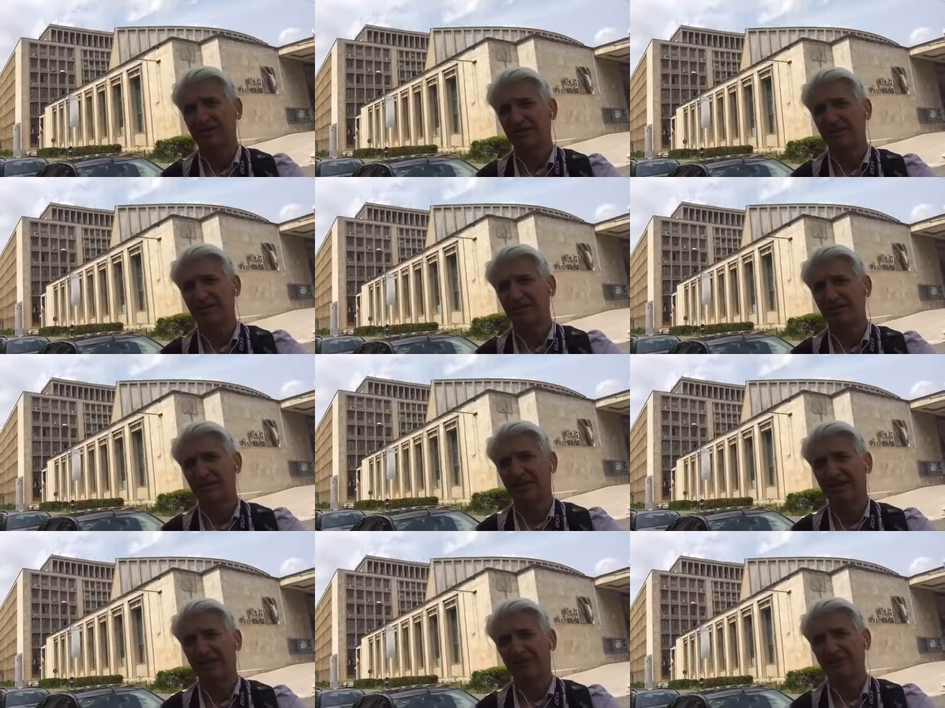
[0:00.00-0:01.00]
the
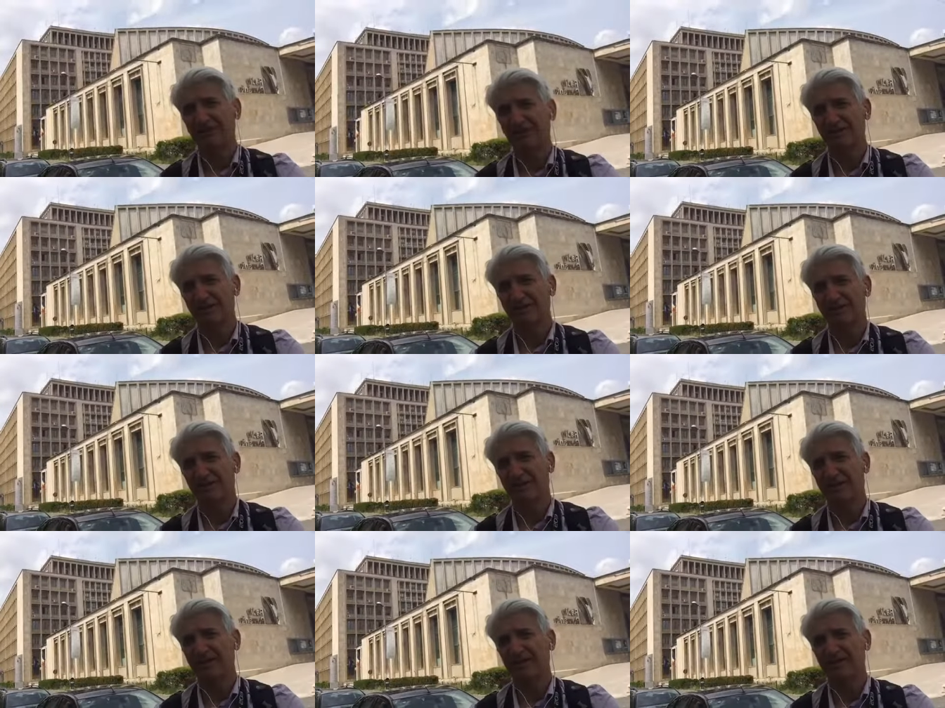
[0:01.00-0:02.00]
Italian origin,
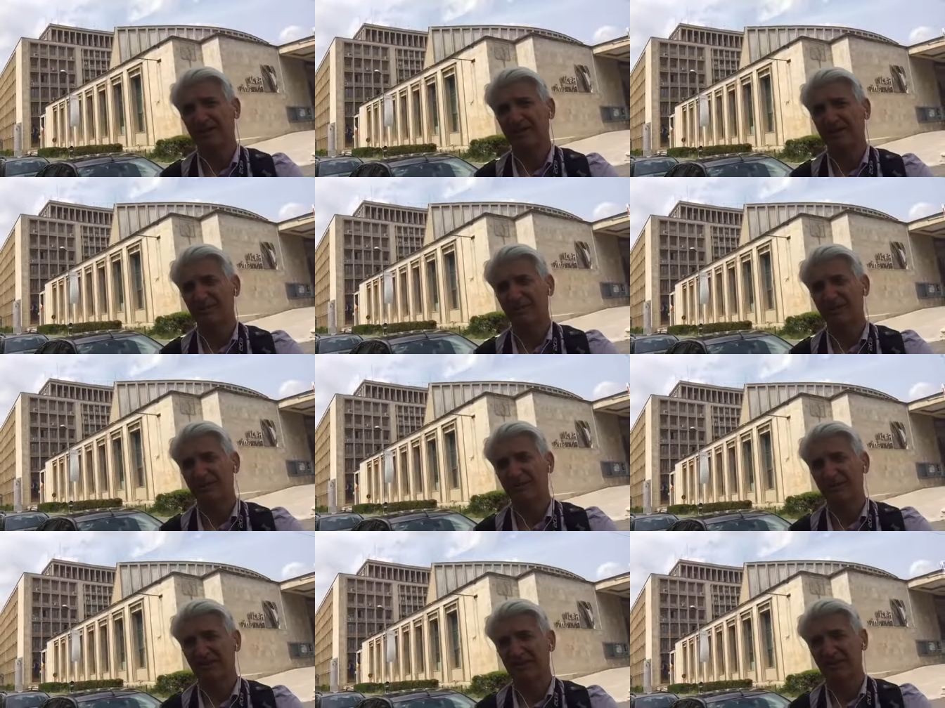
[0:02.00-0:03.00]
Garcia, Spanish
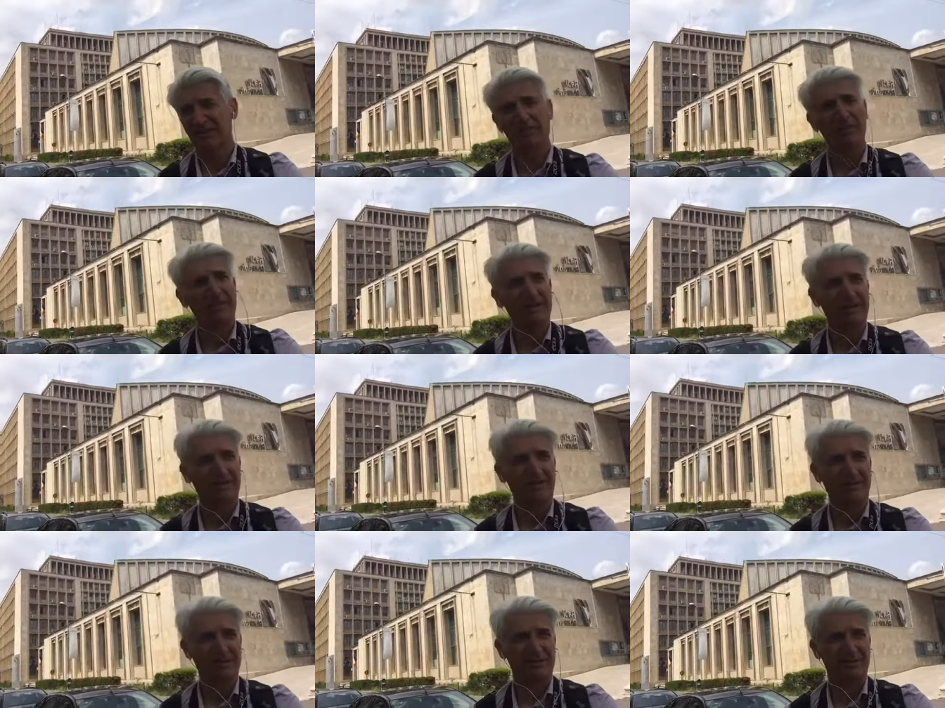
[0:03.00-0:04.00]
origin, and Bernal,
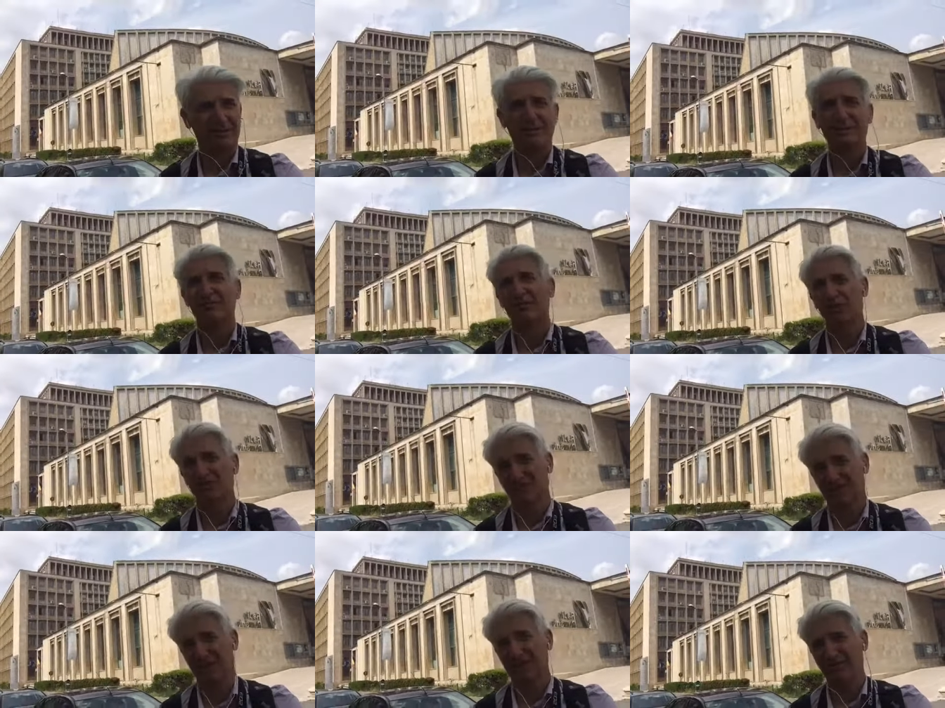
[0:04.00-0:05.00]
French origin.
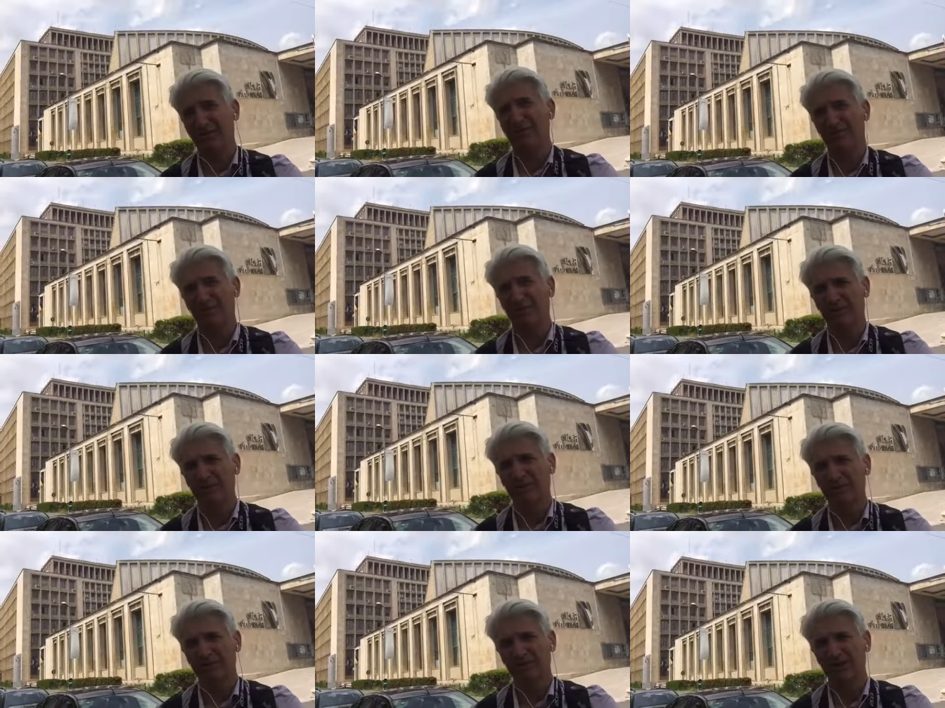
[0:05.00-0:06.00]
All of
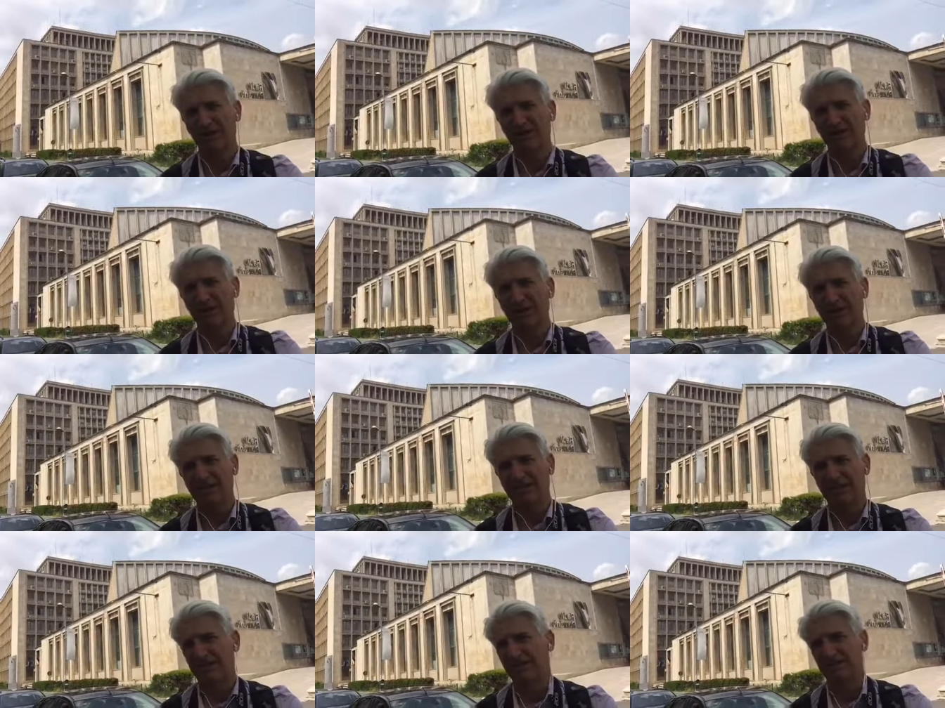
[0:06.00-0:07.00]
them,
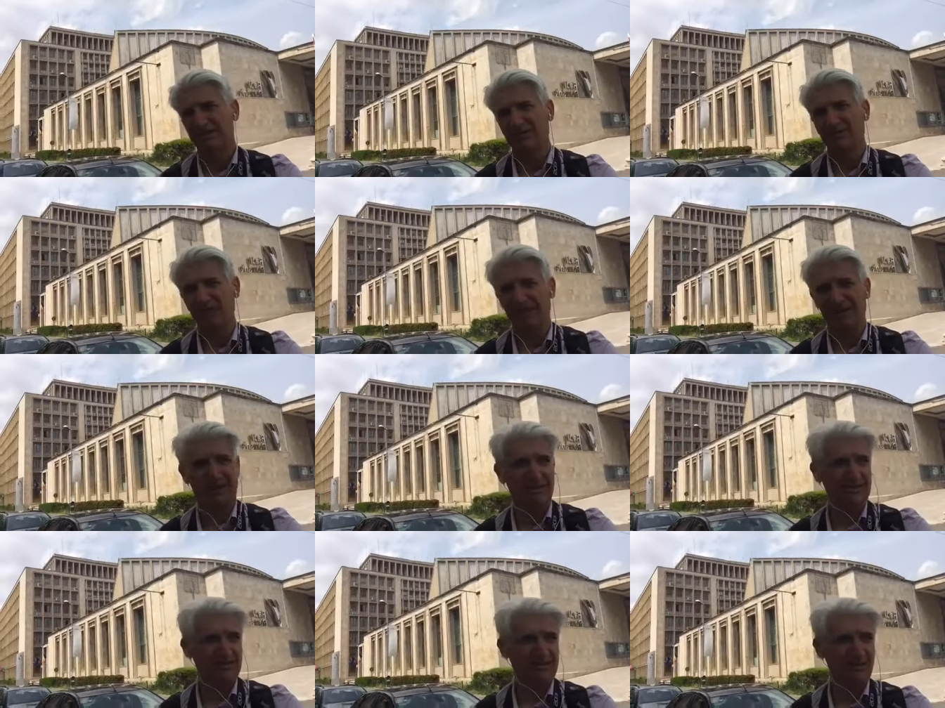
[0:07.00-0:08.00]
Romanian,
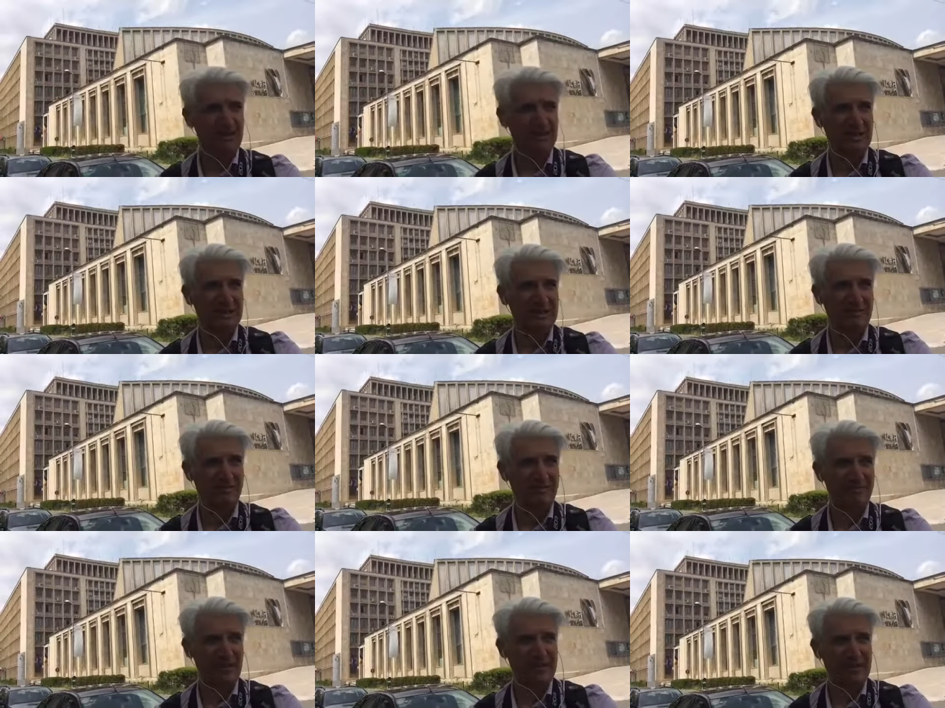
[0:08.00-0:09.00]
one native,
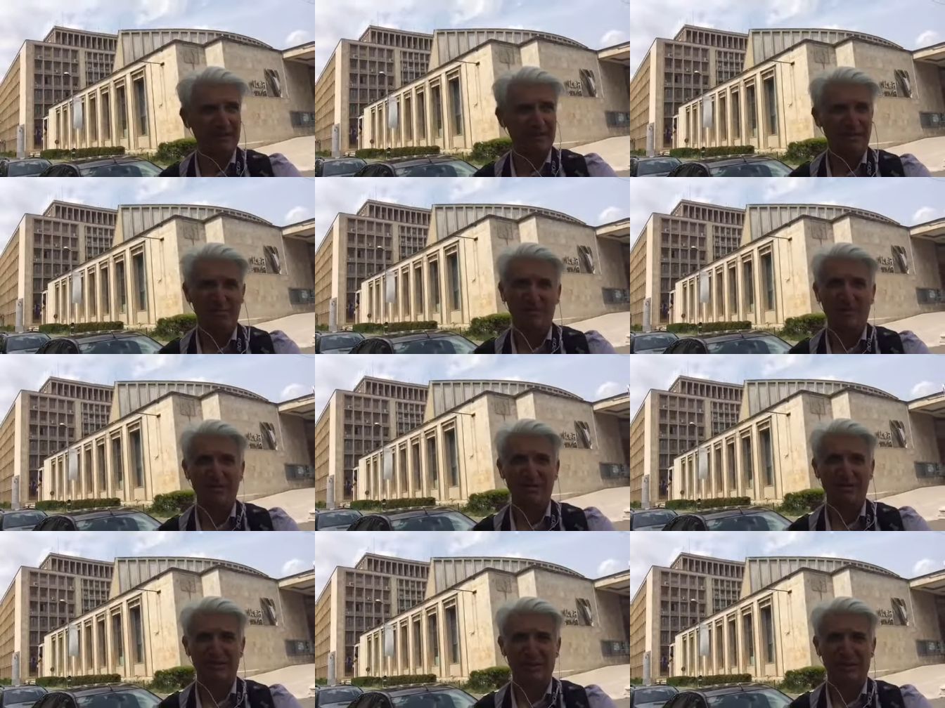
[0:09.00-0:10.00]
and probably
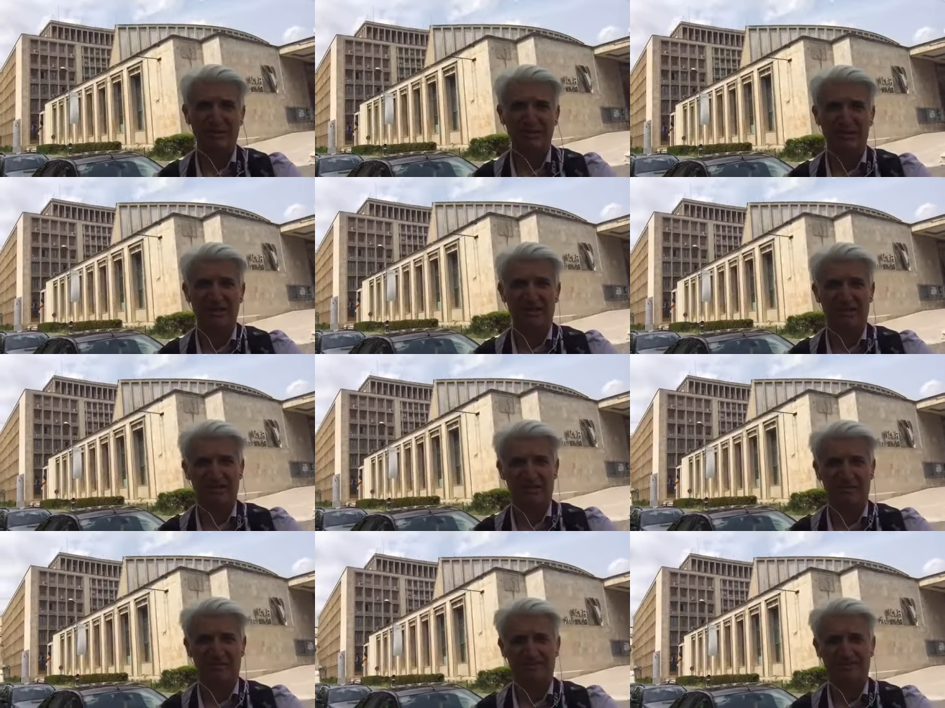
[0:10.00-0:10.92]
your second generation